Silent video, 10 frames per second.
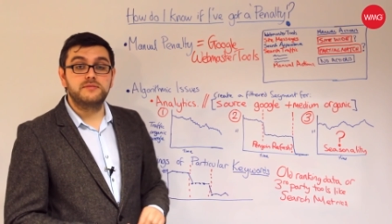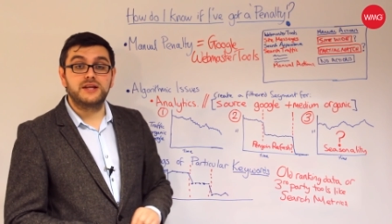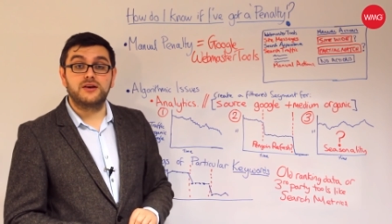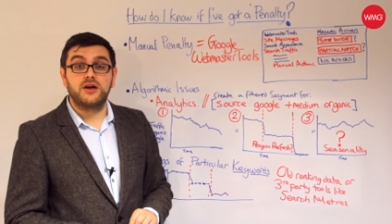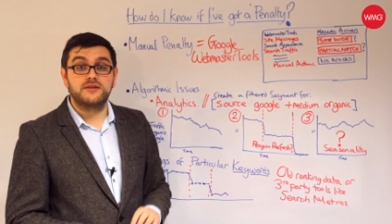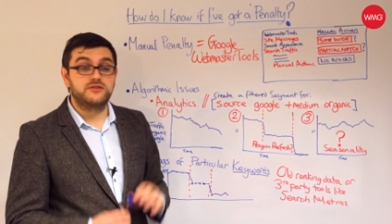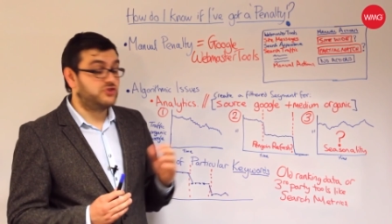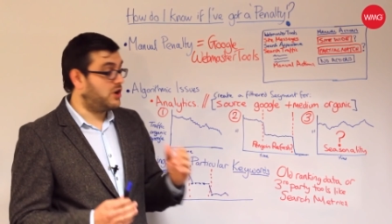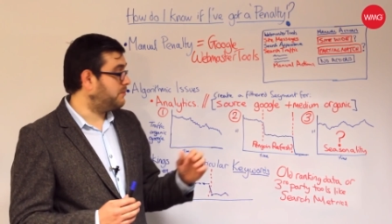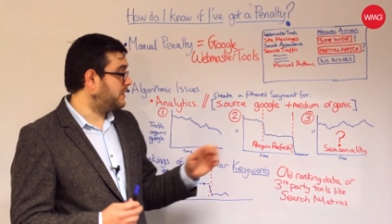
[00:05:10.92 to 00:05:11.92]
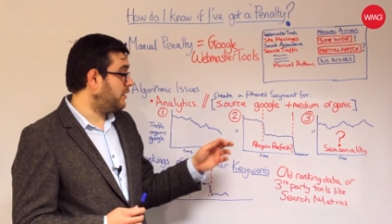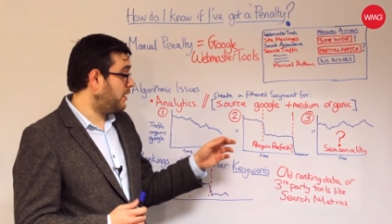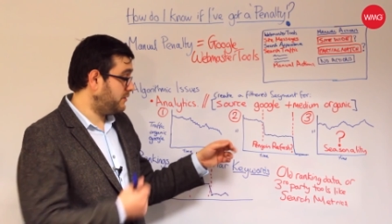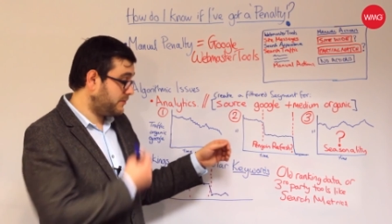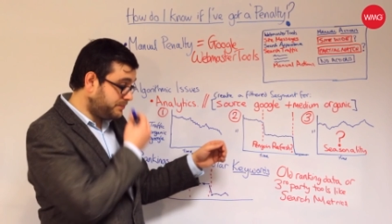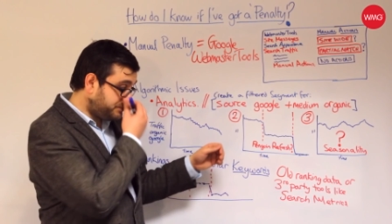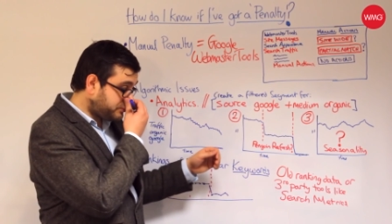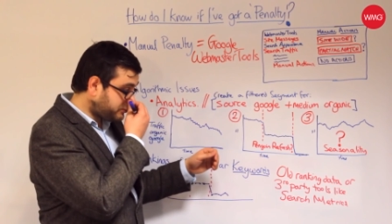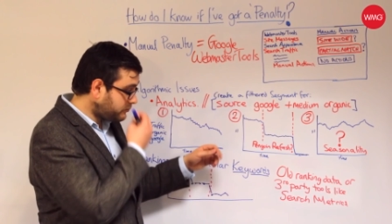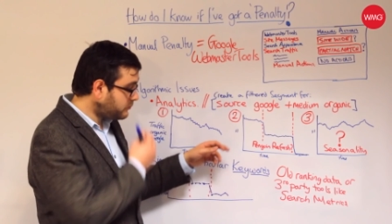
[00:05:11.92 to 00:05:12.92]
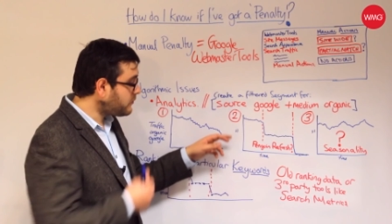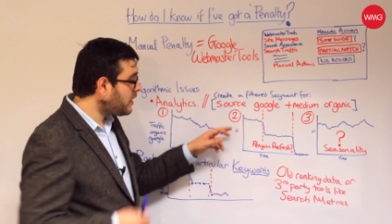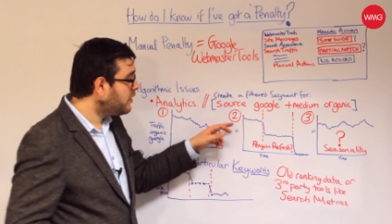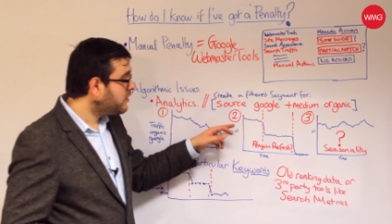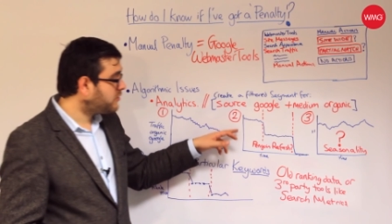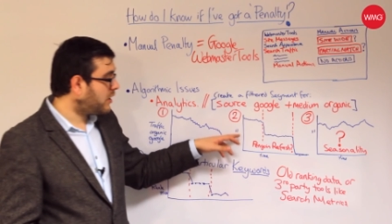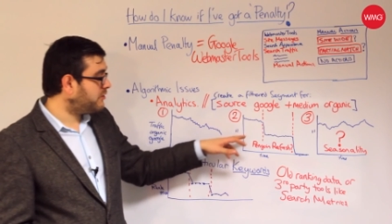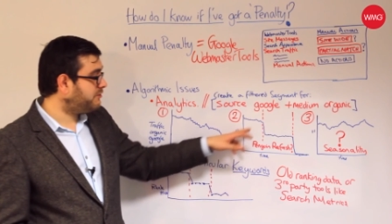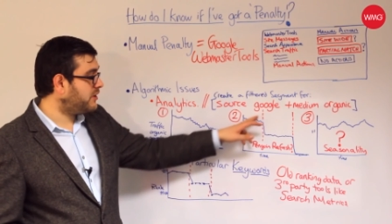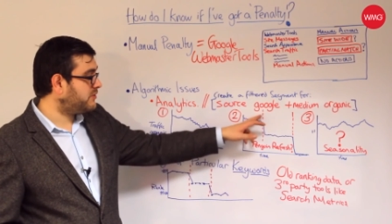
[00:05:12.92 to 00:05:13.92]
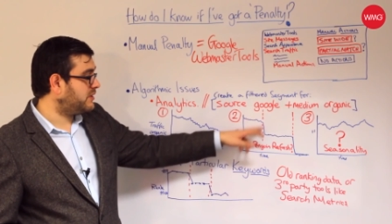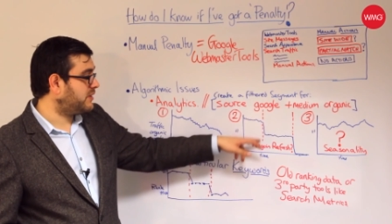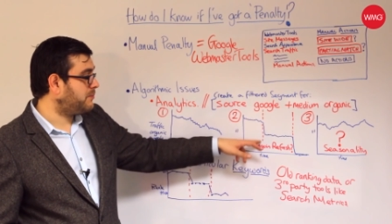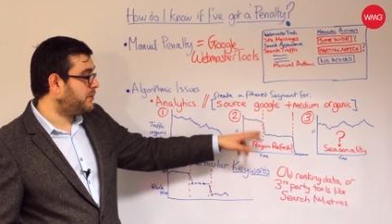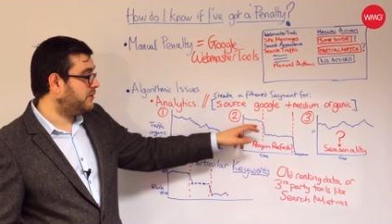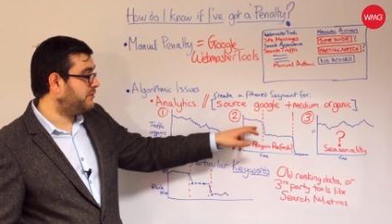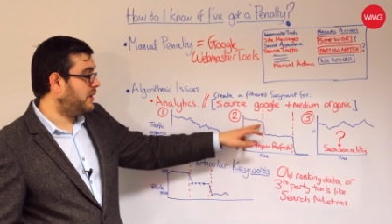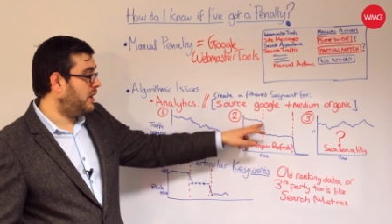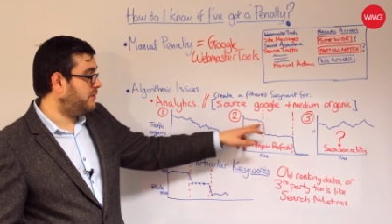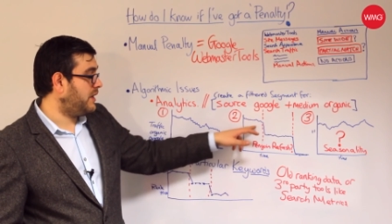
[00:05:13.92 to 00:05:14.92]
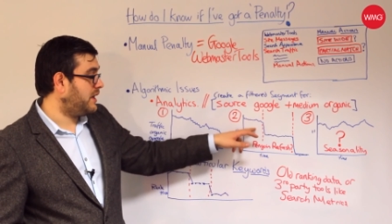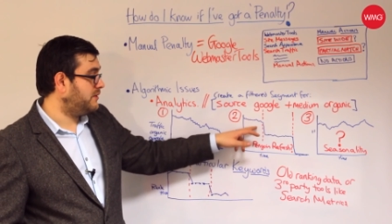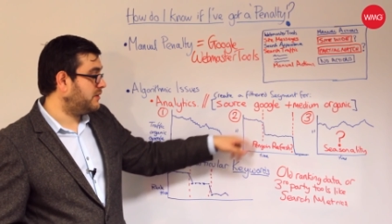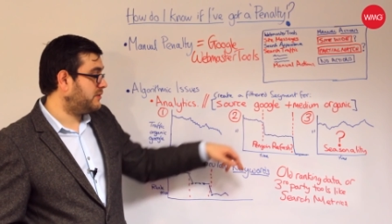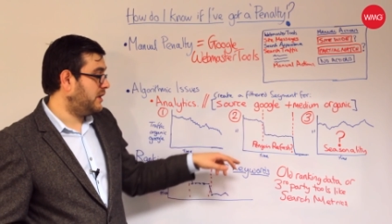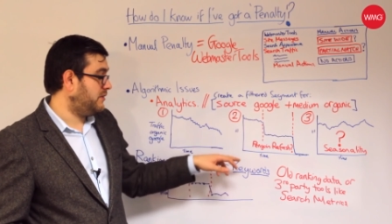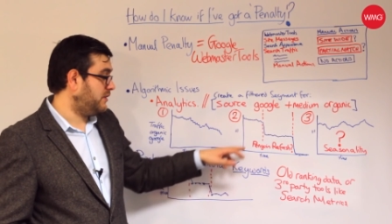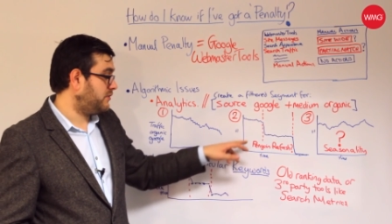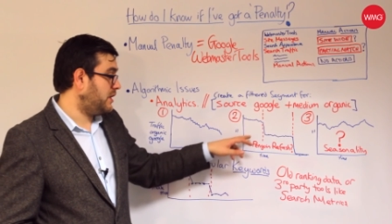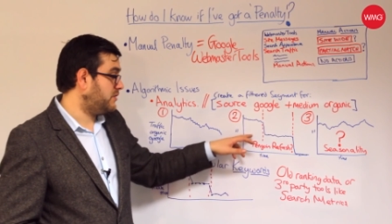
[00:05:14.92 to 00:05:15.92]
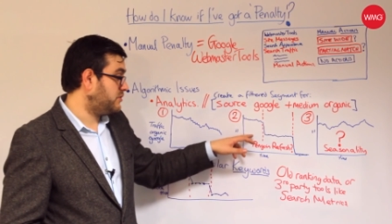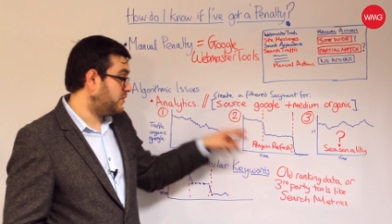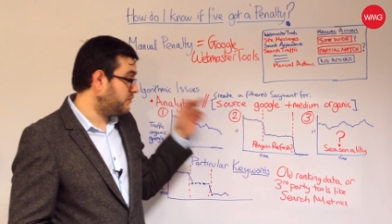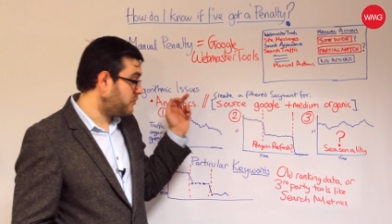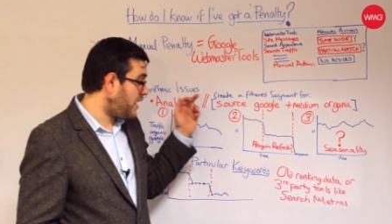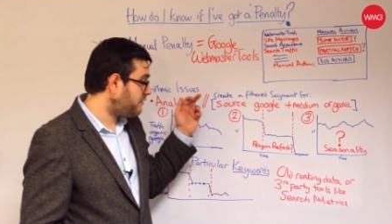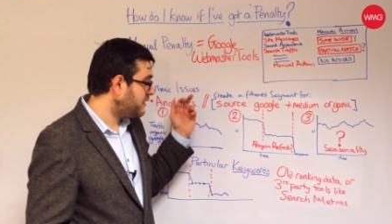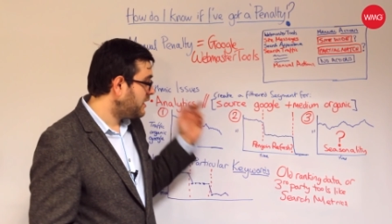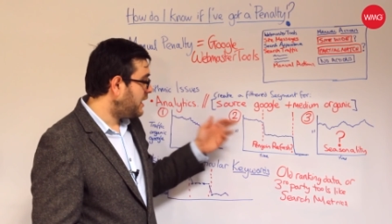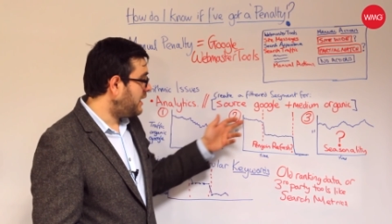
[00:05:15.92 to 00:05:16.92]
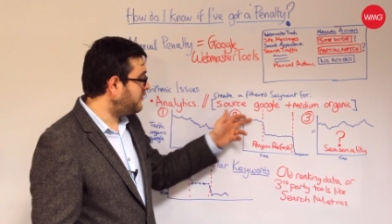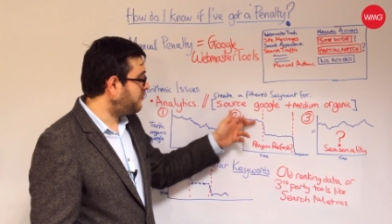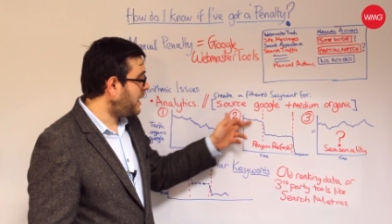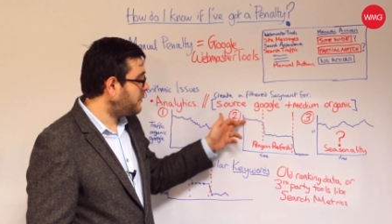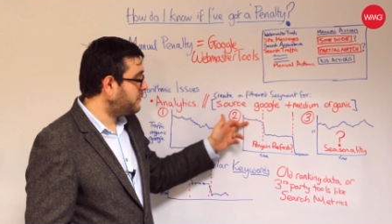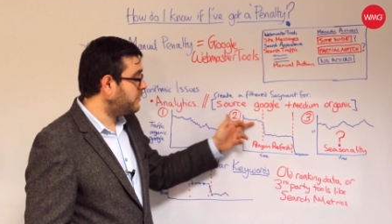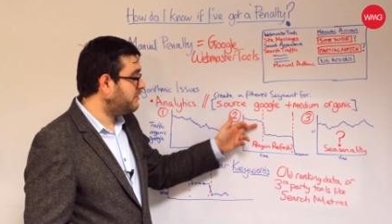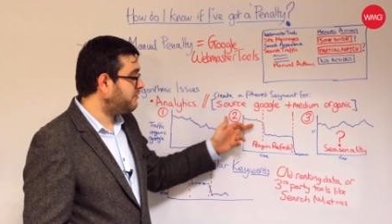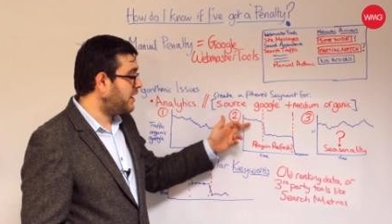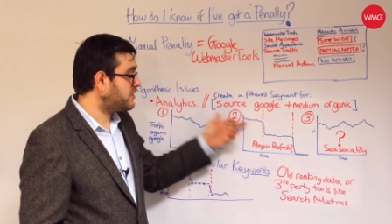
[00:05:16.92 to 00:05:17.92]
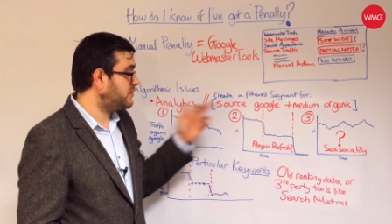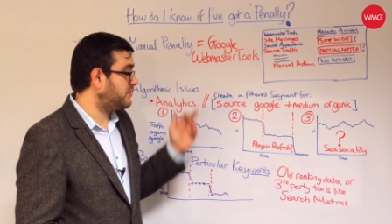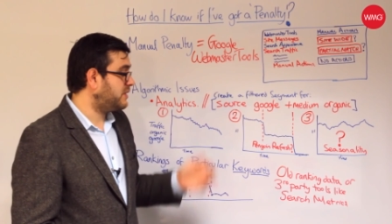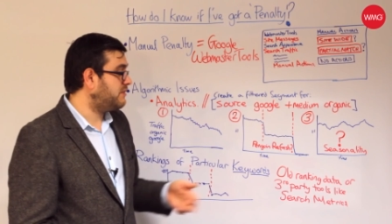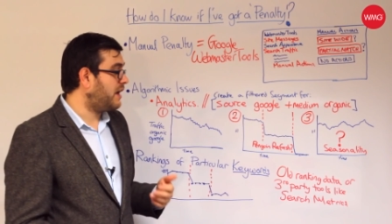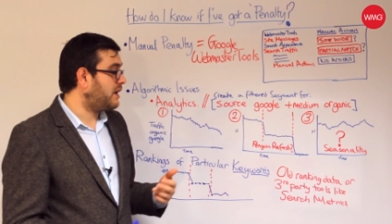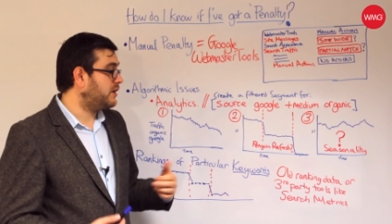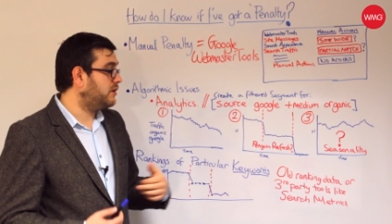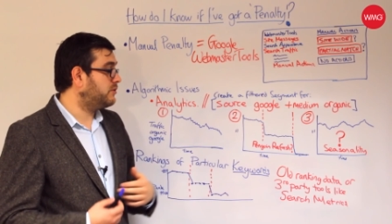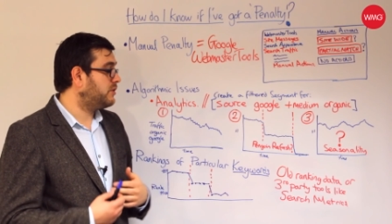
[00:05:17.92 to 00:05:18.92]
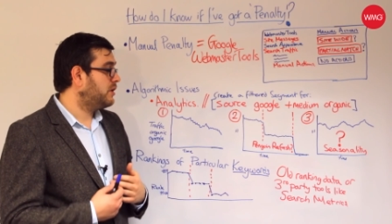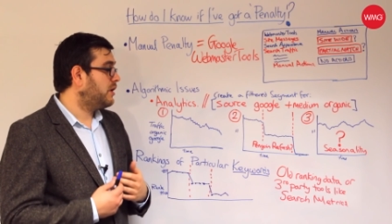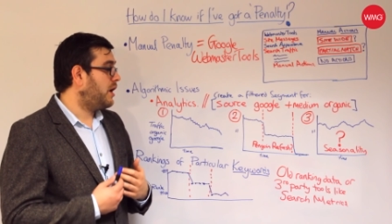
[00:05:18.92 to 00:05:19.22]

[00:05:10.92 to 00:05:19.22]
declines, sharp declines. So the first example of that in this illustrative graph is a penguin refresh that's devalued